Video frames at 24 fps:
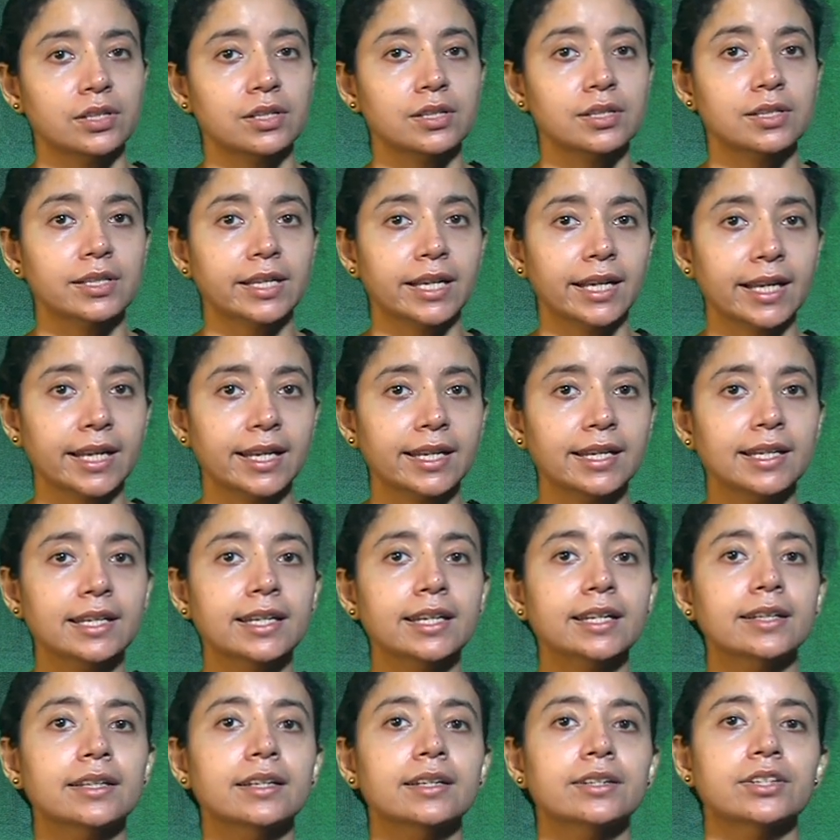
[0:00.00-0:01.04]
And
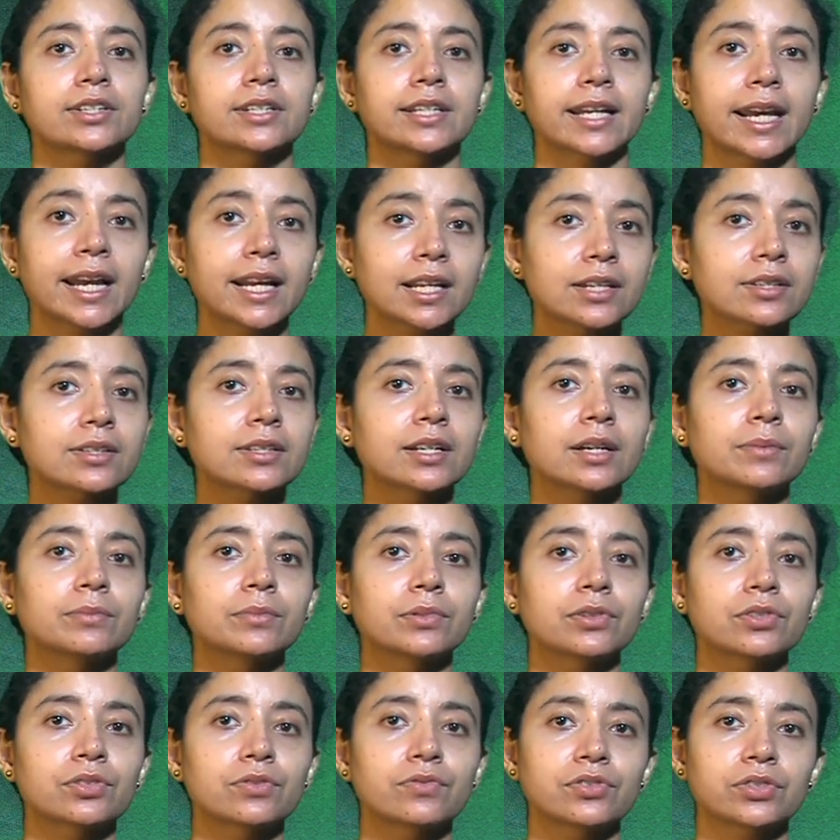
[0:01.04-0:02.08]
secondly, the dance
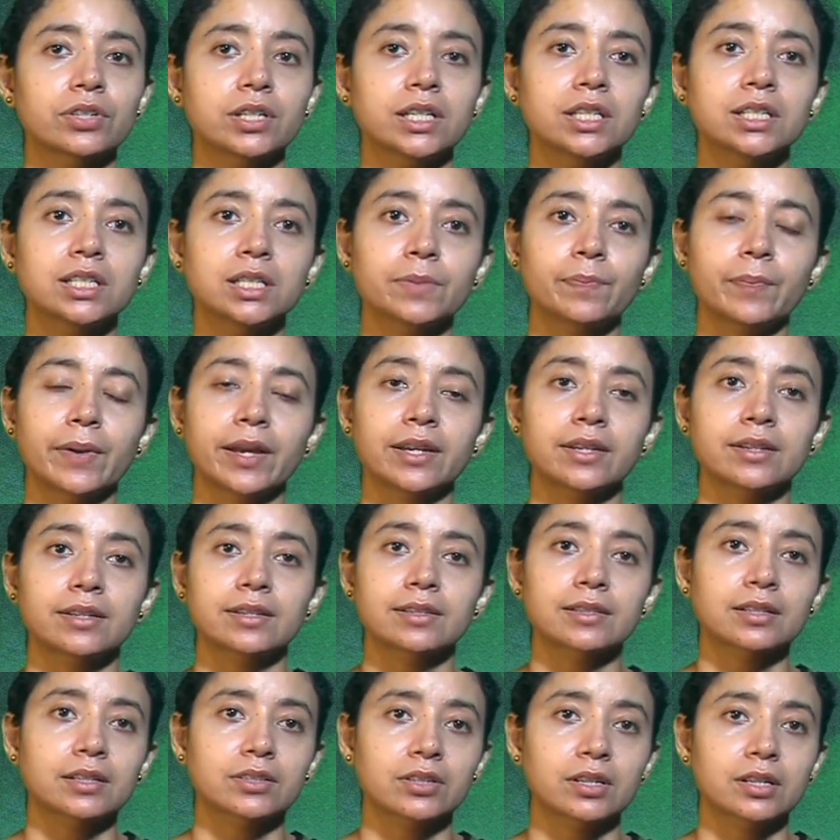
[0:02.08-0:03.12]
numbers, which are independent,
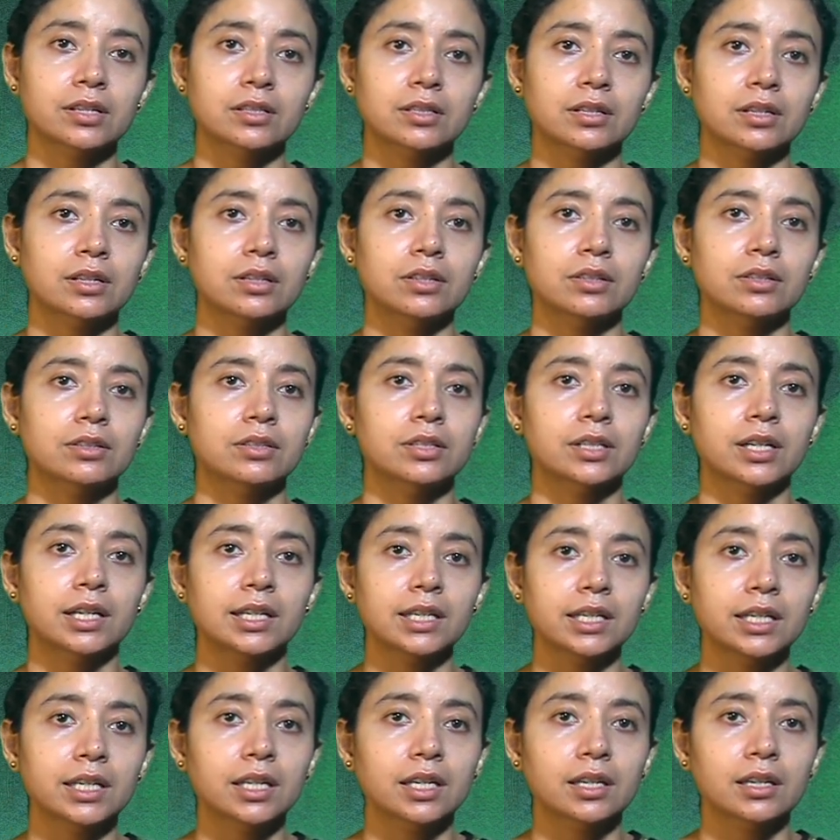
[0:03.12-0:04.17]
such as the
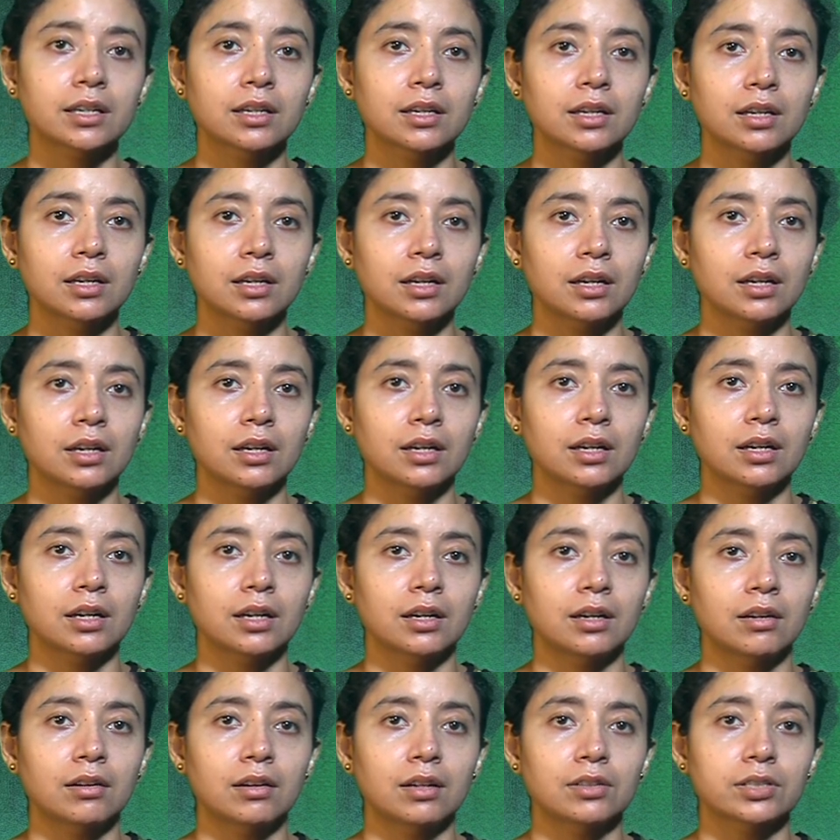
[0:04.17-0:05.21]
Chali,
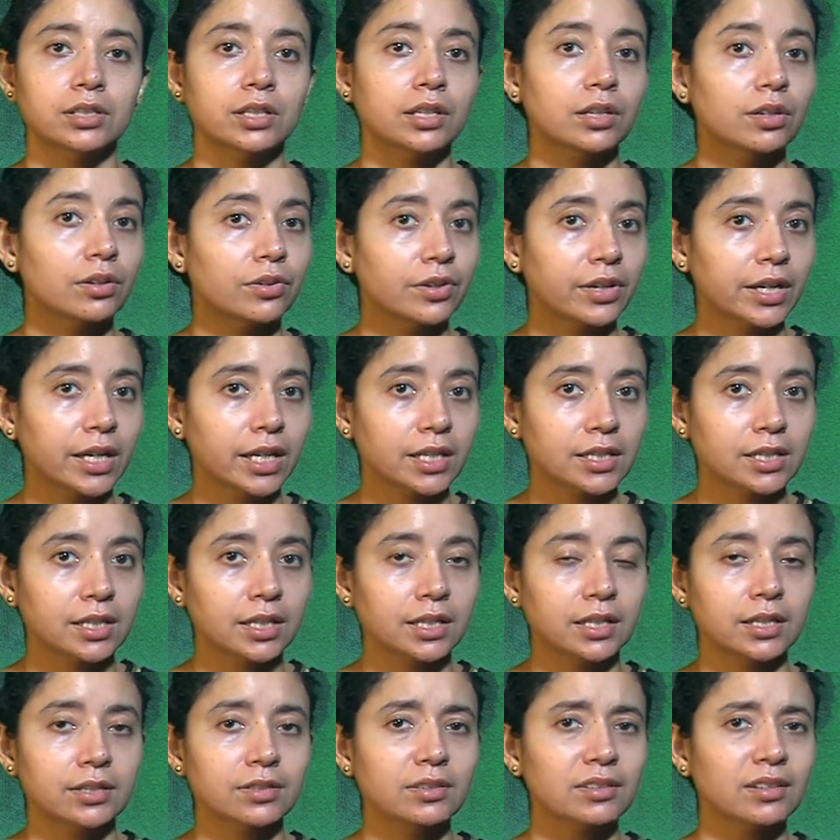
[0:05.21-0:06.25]
Rajaghoriya
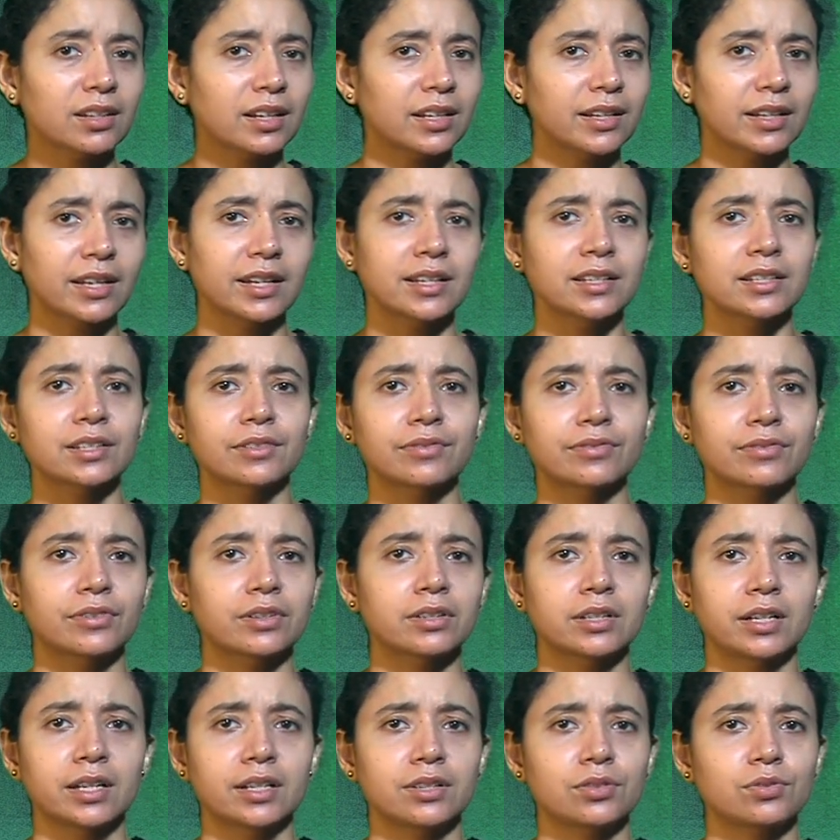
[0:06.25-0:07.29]
Chalisa, and
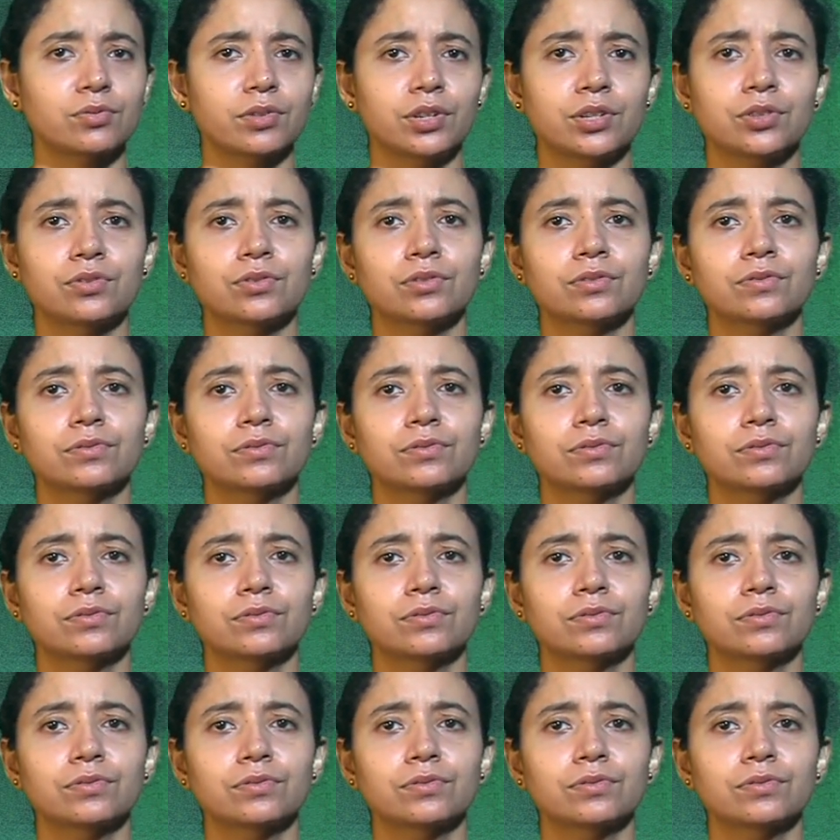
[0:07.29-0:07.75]
different and so and so